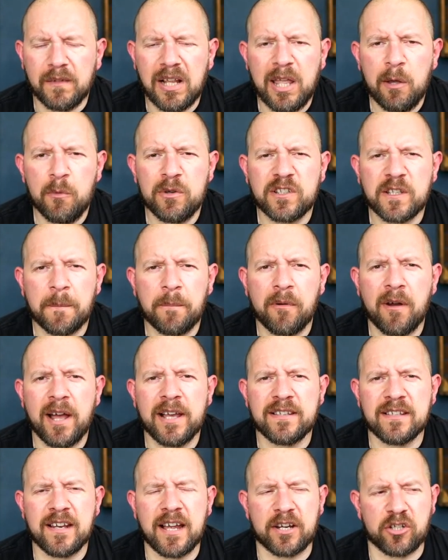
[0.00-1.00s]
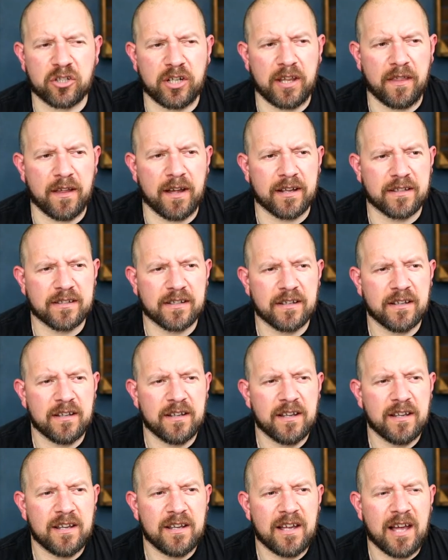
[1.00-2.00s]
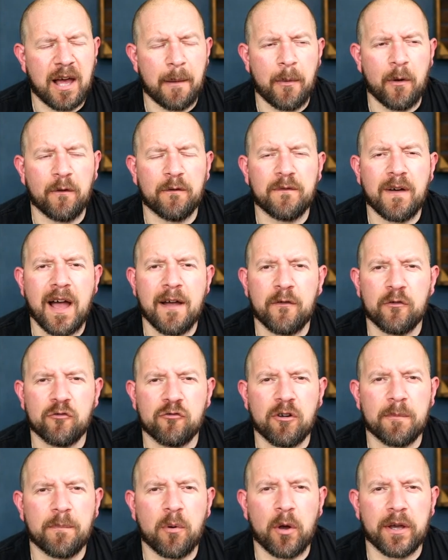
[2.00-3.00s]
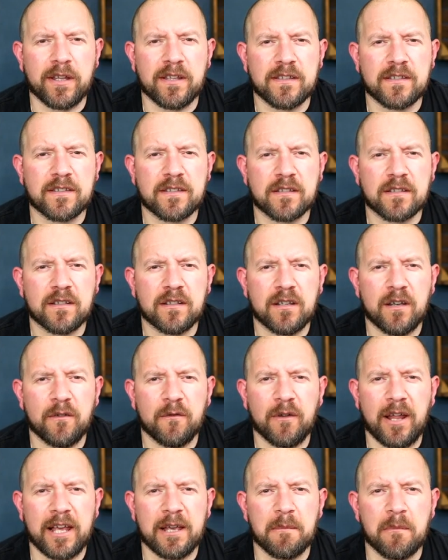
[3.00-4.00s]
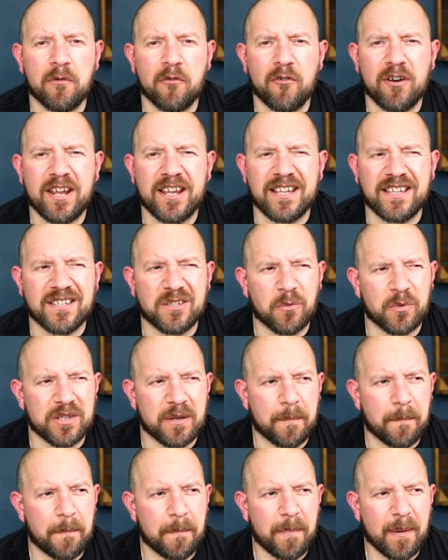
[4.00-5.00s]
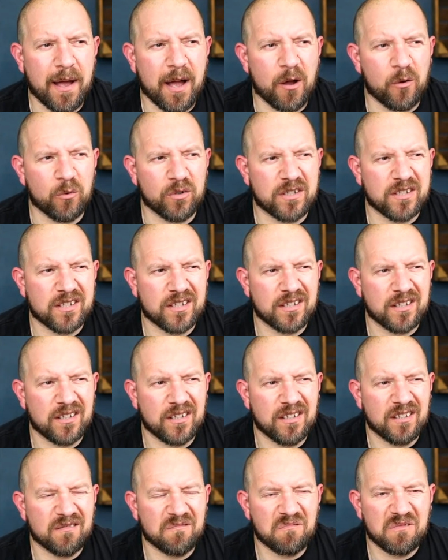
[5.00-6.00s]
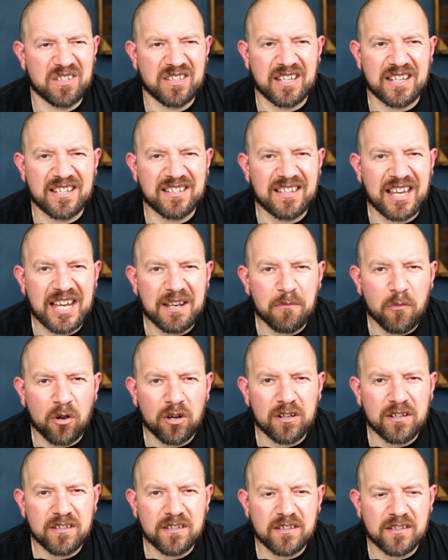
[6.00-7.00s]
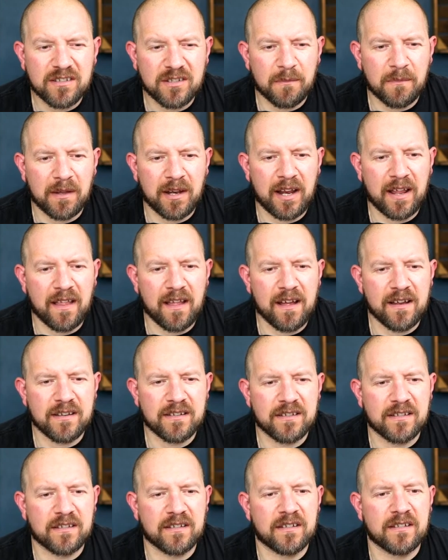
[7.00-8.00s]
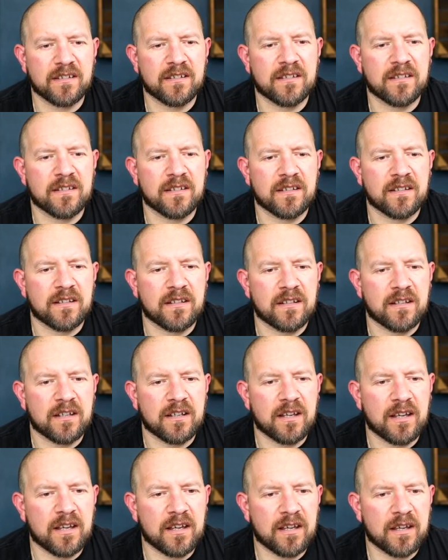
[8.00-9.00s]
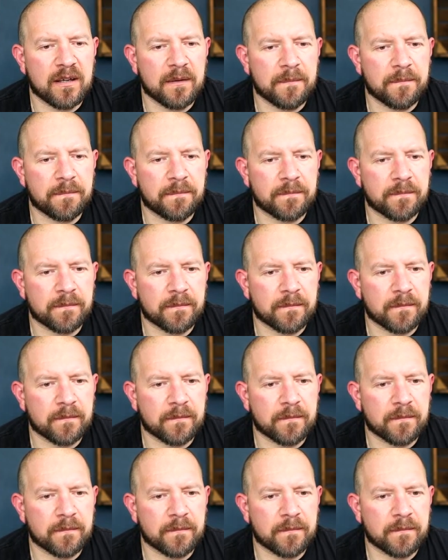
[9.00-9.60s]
It was surprising actually that about five hundred points of like Marines was about sixteen models, something like that. Um,